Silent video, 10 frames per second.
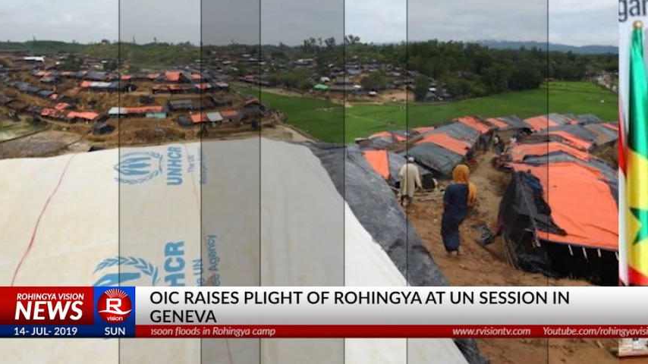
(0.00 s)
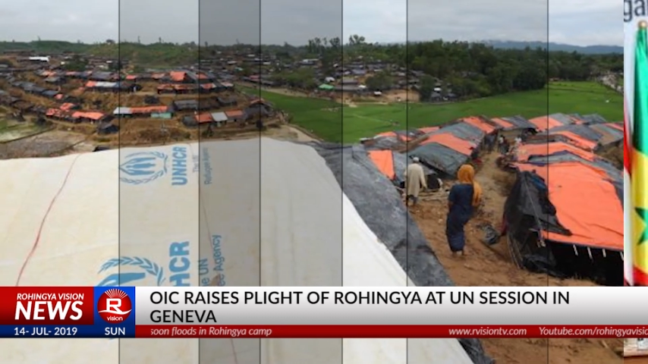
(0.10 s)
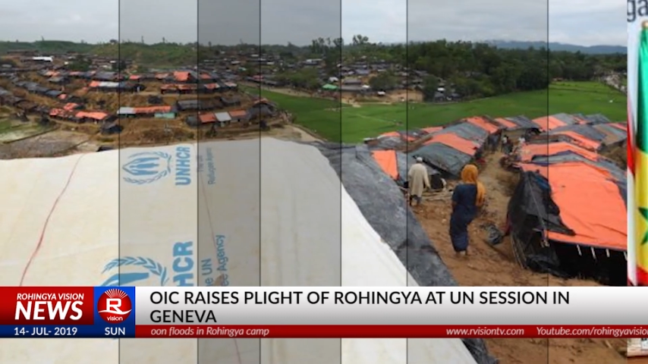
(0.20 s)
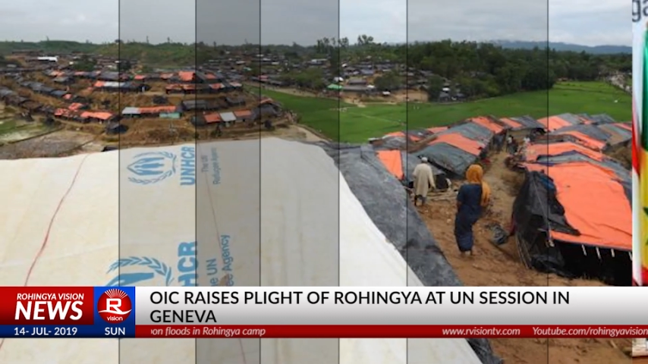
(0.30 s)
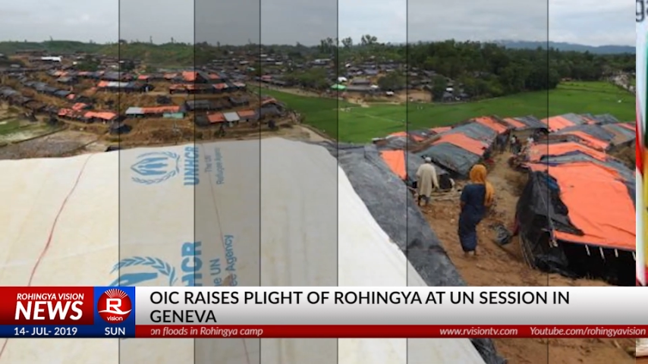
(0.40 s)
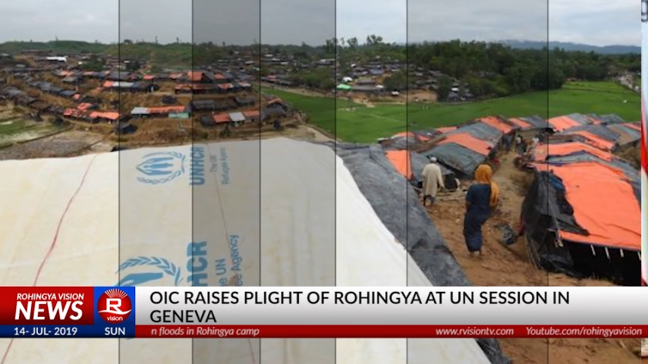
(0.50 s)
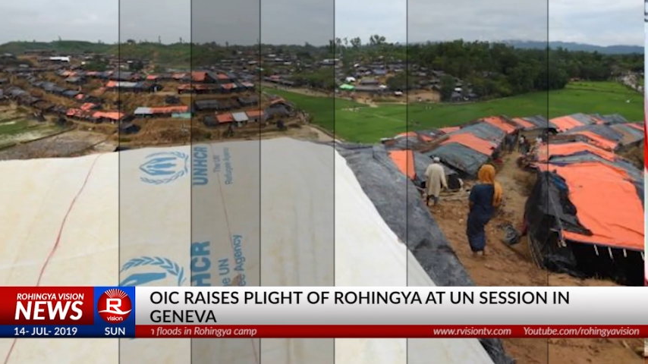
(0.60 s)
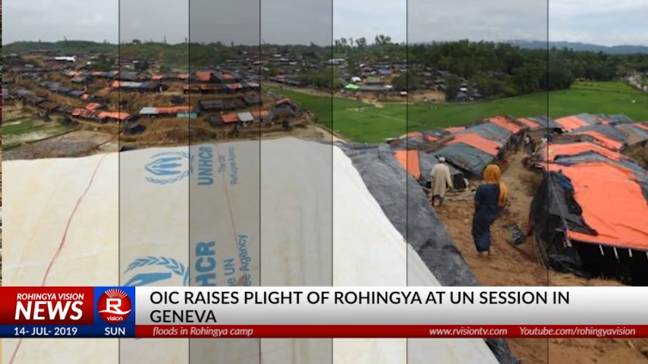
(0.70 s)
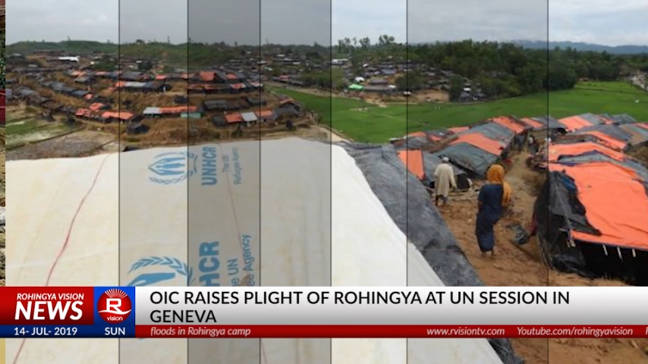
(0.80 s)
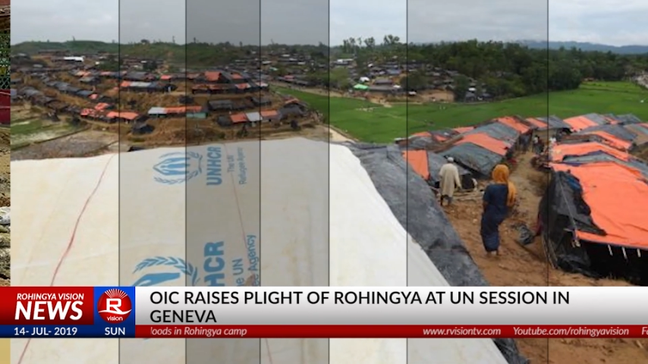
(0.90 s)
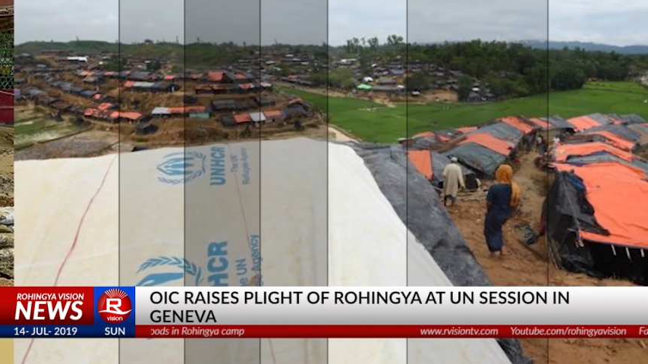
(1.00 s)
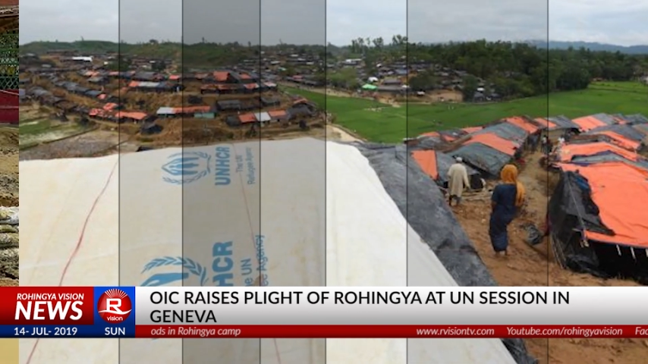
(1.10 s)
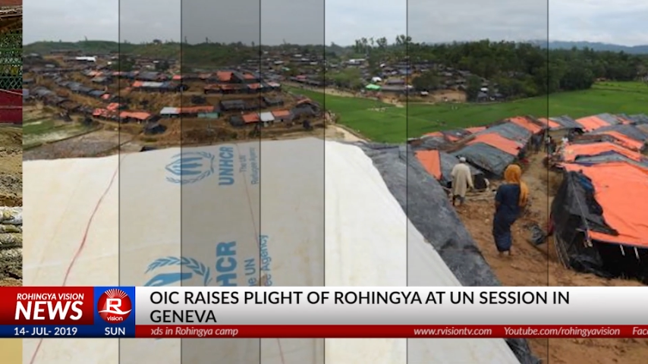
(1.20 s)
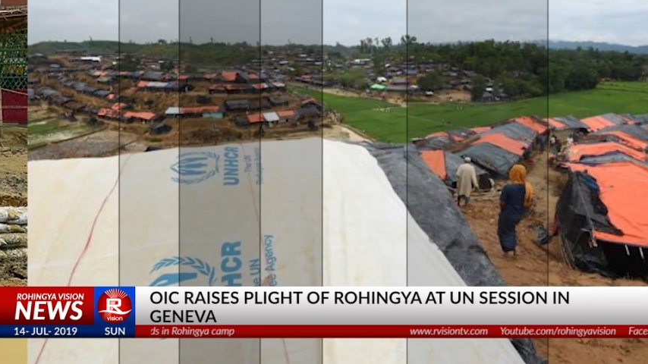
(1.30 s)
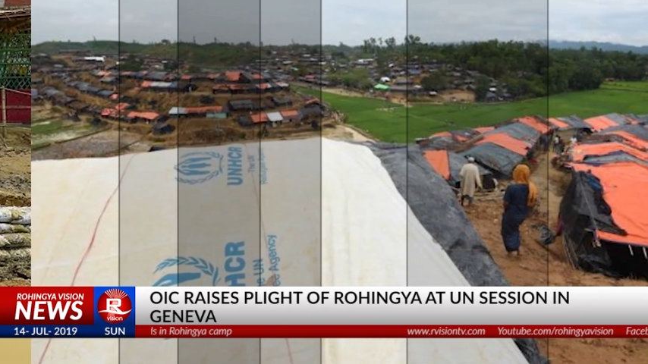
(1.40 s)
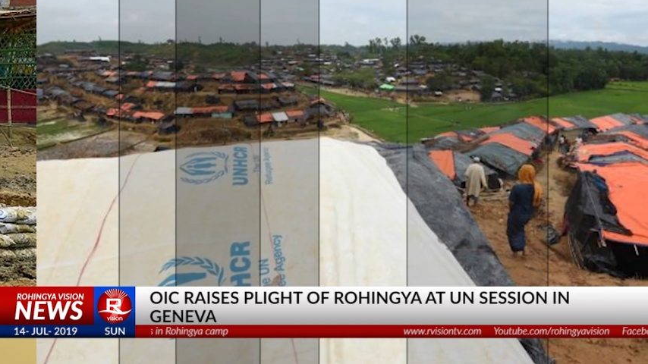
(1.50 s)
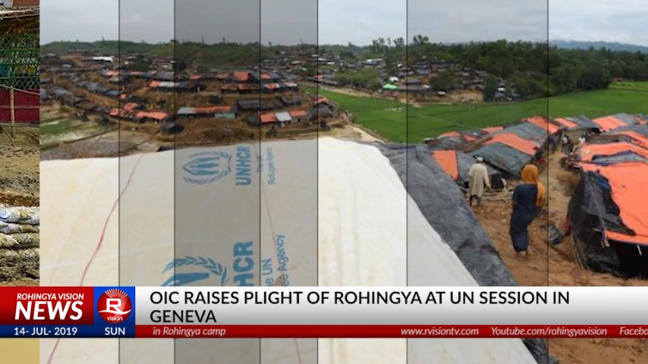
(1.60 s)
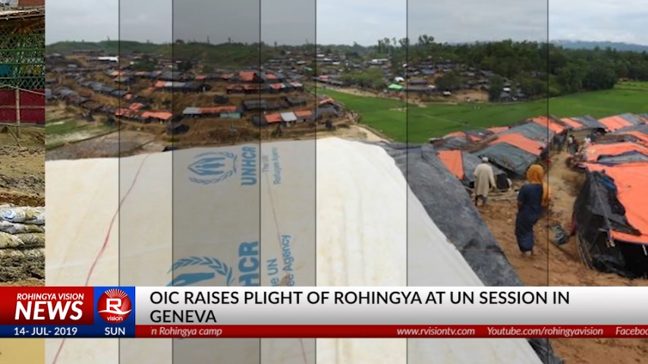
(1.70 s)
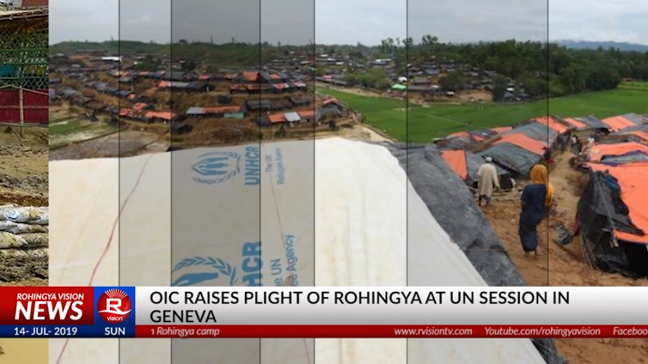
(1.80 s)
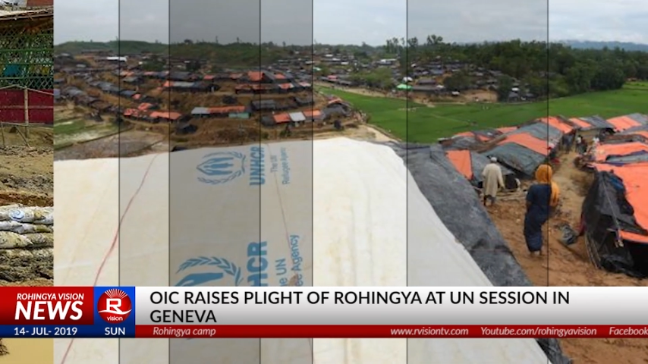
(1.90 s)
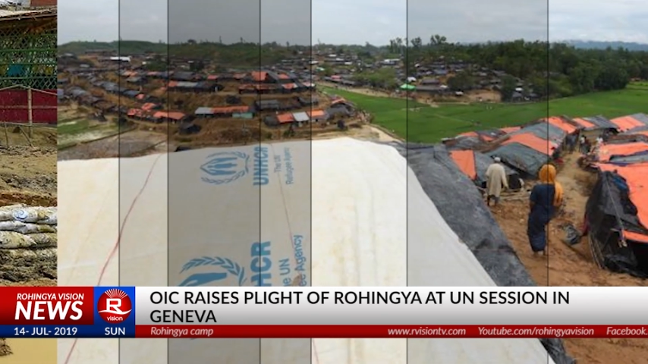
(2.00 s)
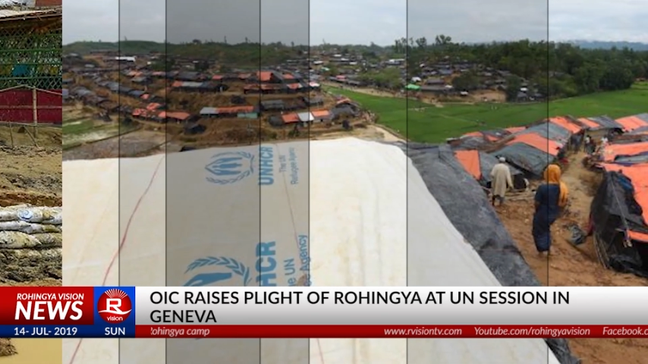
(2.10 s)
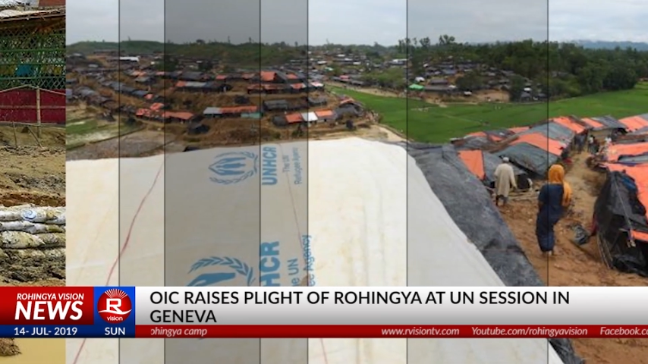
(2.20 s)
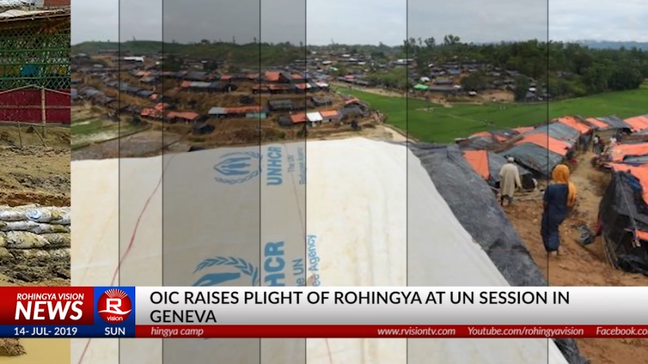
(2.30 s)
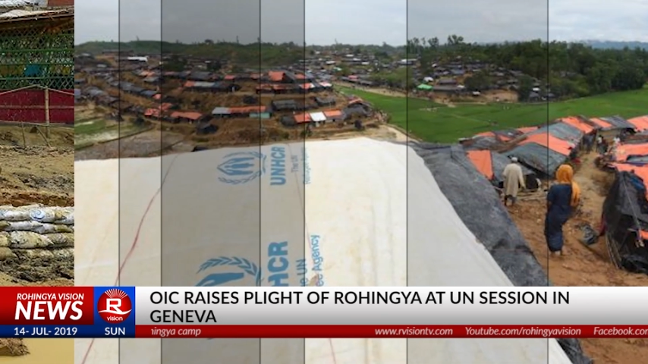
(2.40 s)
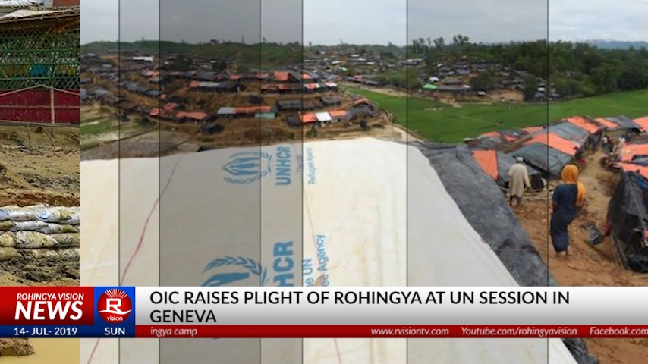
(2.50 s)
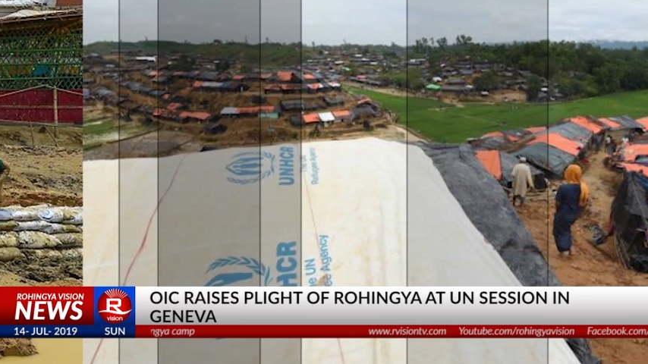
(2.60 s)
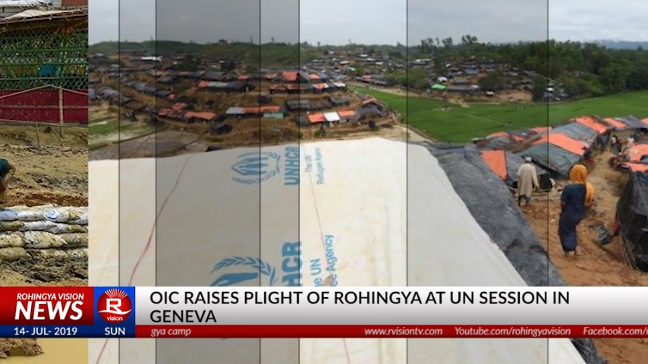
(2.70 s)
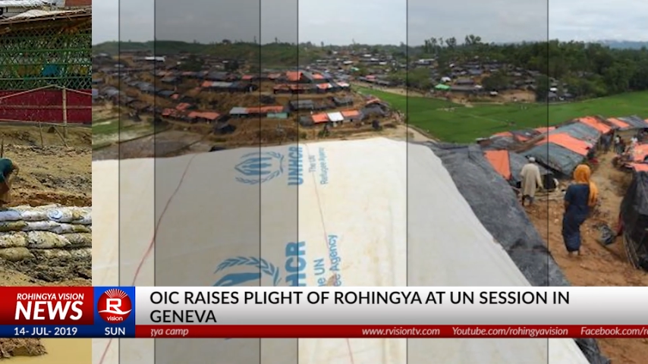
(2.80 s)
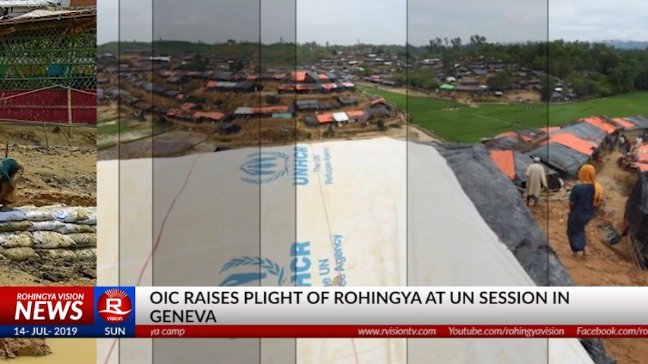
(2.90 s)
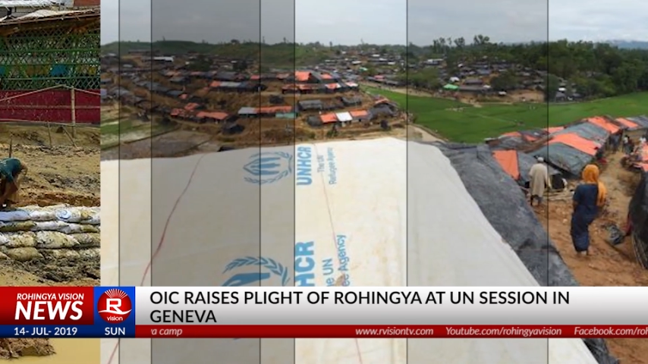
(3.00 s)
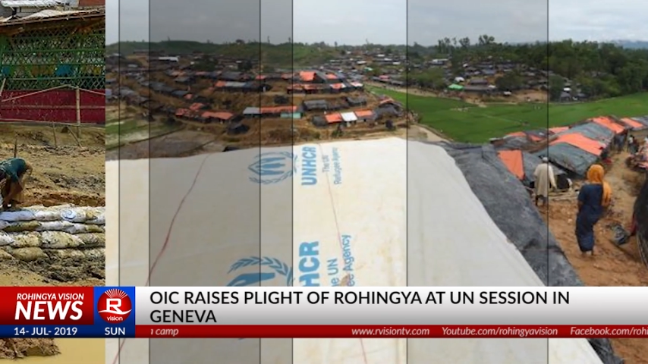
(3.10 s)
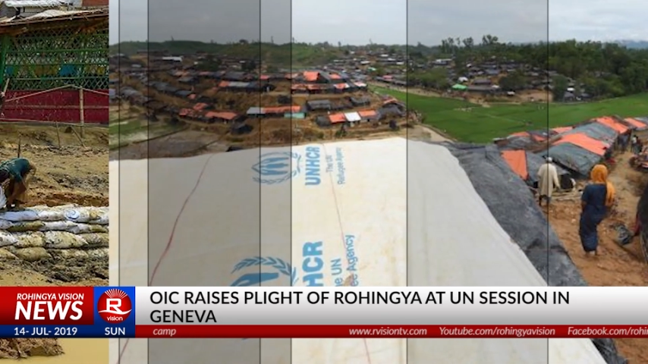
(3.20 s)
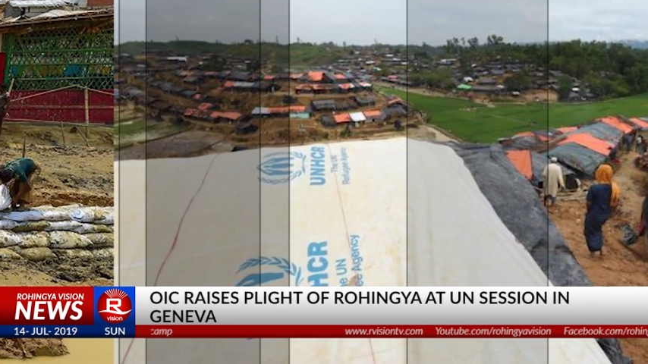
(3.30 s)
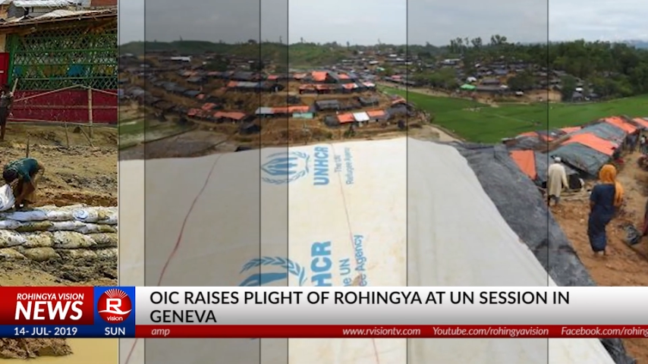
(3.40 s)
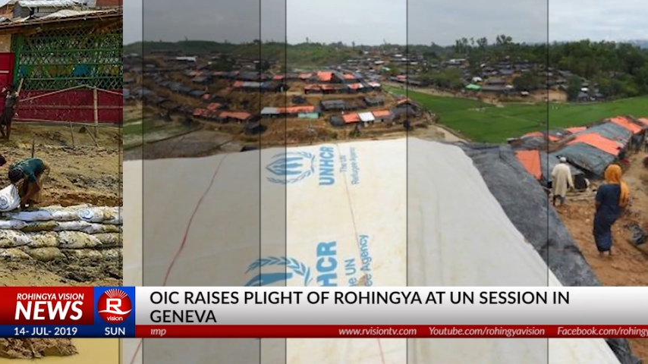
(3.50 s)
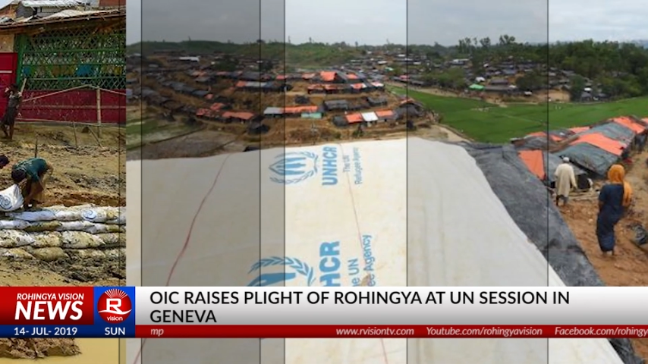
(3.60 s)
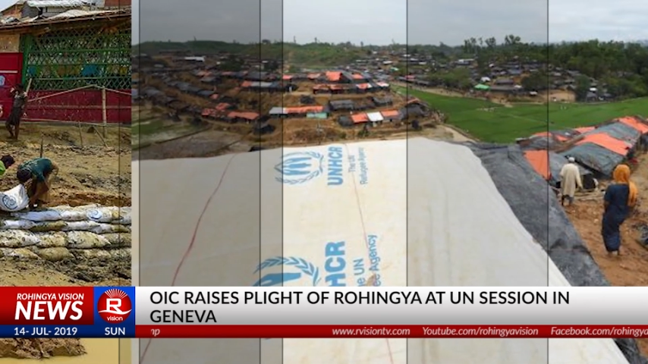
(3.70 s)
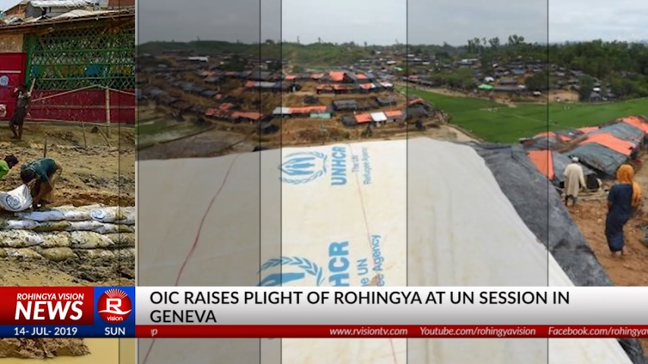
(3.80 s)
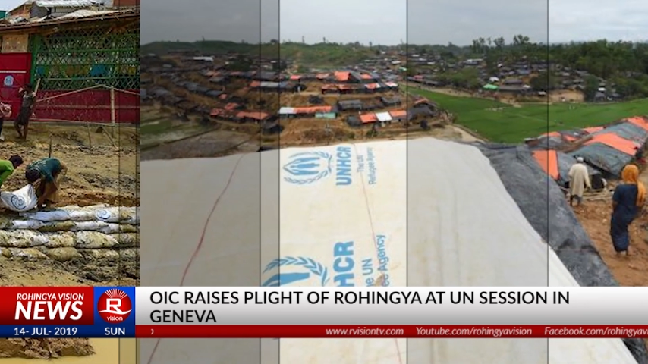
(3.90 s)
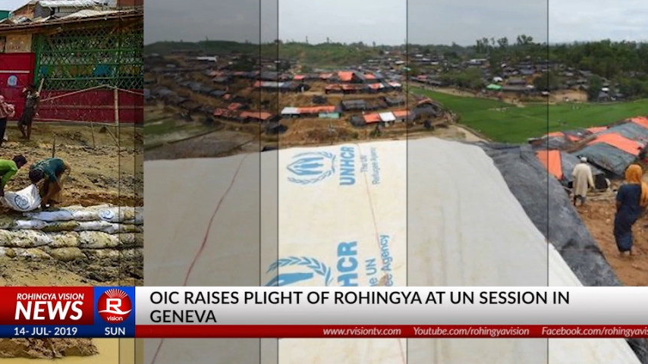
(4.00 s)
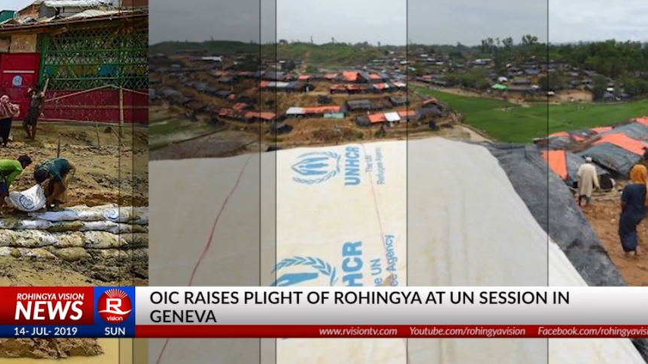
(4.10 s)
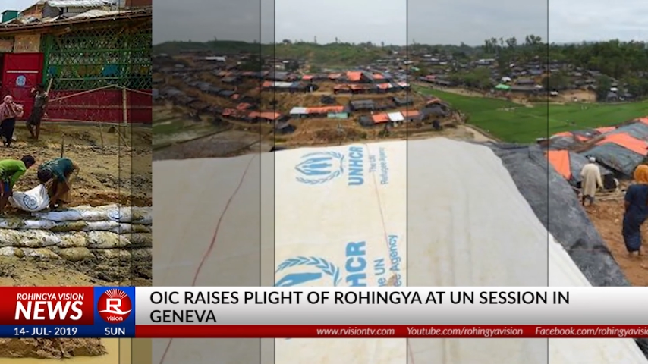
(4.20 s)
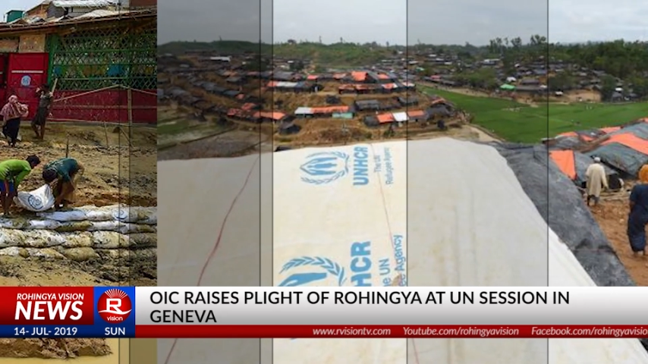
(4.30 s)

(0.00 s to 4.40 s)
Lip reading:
(no speaker visible)